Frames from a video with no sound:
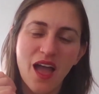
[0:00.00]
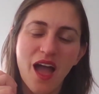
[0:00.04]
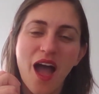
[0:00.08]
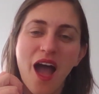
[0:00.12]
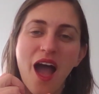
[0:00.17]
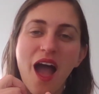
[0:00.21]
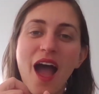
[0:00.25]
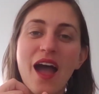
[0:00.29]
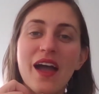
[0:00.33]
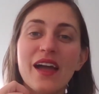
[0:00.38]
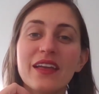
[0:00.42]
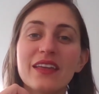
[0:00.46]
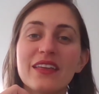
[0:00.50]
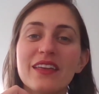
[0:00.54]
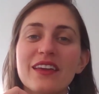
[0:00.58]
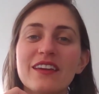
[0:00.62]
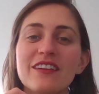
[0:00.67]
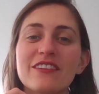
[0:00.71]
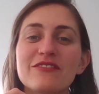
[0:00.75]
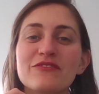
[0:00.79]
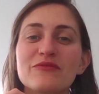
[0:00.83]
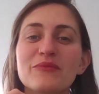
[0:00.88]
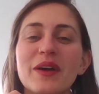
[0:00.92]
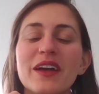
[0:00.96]
I
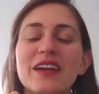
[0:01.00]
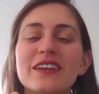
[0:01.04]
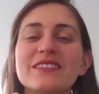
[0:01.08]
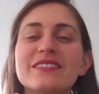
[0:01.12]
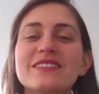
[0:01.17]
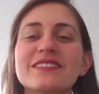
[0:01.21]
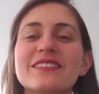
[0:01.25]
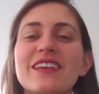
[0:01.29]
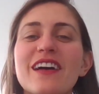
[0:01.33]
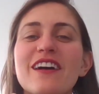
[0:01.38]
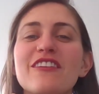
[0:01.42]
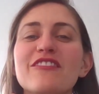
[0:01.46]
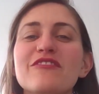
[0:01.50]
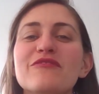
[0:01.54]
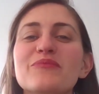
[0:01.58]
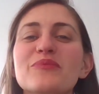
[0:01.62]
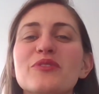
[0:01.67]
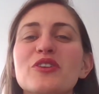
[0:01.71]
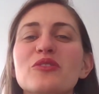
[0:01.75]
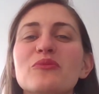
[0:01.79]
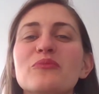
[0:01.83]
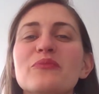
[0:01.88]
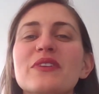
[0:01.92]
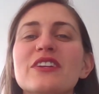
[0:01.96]
give myself
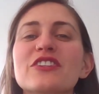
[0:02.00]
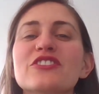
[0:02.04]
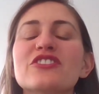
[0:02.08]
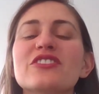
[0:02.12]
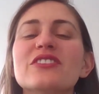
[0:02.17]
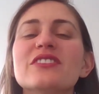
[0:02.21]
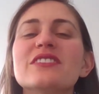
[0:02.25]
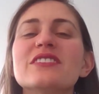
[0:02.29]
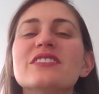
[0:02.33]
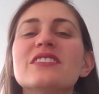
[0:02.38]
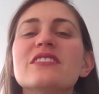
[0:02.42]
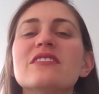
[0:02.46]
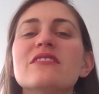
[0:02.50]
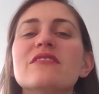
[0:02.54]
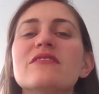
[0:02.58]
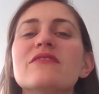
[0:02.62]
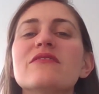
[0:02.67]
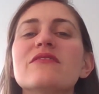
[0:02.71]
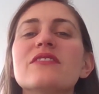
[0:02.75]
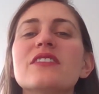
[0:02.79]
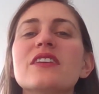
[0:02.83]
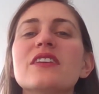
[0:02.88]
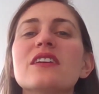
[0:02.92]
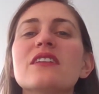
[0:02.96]
permission to
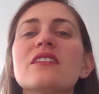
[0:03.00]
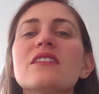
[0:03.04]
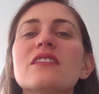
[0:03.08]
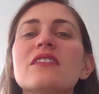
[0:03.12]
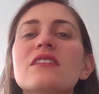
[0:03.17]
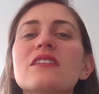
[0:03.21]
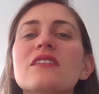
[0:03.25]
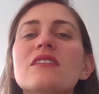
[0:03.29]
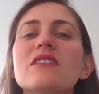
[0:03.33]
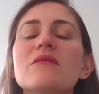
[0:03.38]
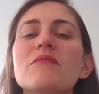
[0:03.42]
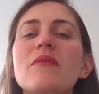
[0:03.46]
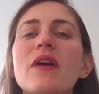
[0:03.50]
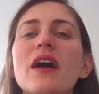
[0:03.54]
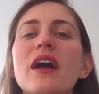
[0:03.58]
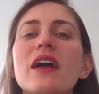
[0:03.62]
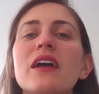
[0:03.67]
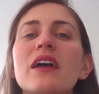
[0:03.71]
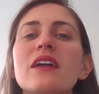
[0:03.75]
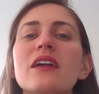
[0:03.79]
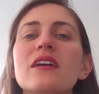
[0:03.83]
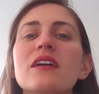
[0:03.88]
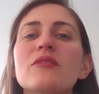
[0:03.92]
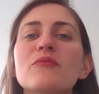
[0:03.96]
feel my
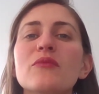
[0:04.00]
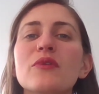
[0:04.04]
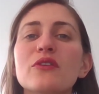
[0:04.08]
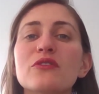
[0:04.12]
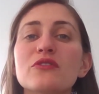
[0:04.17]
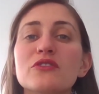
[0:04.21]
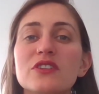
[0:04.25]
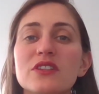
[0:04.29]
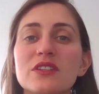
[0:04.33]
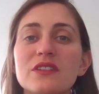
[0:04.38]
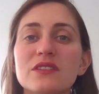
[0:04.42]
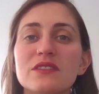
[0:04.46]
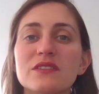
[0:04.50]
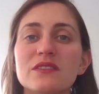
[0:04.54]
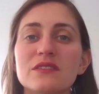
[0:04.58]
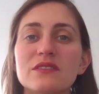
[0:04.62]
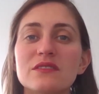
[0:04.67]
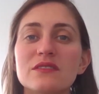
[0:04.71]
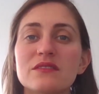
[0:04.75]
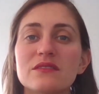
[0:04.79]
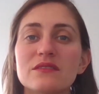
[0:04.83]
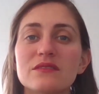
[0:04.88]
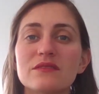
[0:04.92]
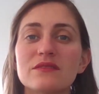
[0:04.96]

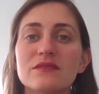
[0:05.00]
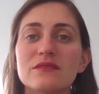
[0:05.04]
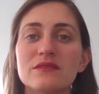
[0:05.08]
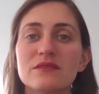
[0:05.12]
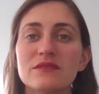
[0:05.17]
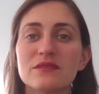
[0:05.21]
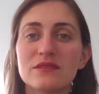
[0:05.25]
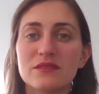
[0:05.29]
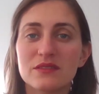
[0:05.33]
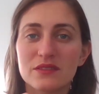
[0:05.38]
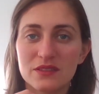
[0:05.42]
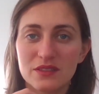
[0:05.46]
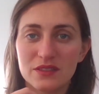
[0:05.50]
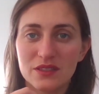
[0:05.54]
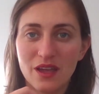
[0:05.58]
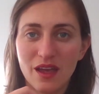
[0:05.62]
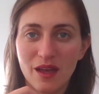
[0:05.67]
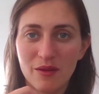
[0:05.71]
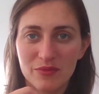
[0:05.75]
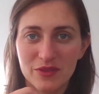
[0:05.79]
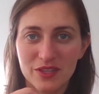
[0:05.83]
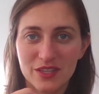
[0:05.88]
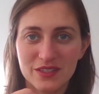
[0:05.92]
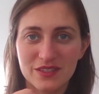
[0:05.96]
emotions.
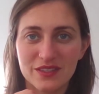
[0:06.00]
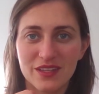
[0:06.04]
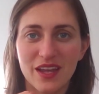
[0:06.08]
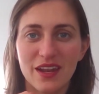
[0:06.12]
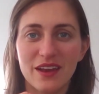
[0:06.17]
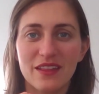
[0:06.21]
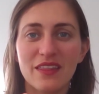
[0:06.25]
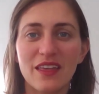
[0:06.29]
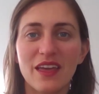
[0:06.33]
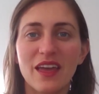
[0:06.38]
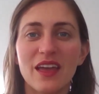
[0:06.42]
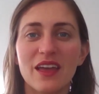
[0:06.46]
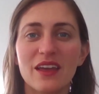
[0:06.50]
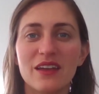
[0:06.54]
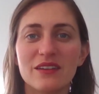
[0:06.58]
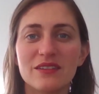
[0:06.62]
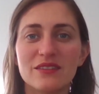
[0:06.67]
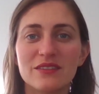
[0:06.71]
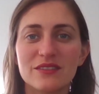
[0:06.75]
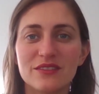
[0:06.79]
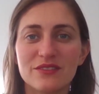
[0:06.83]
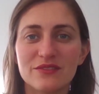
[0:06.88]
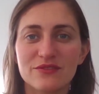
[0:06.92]
Tapping the side of the hand.